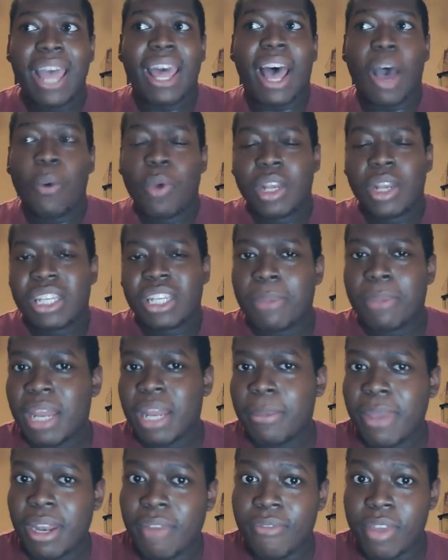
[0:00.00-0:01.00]
I wish somebody
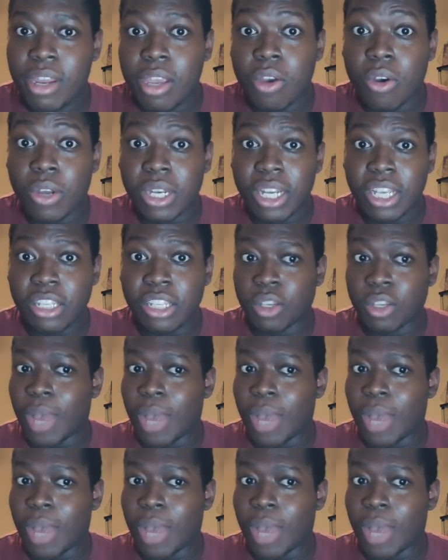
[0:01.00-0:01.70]
made a video on this so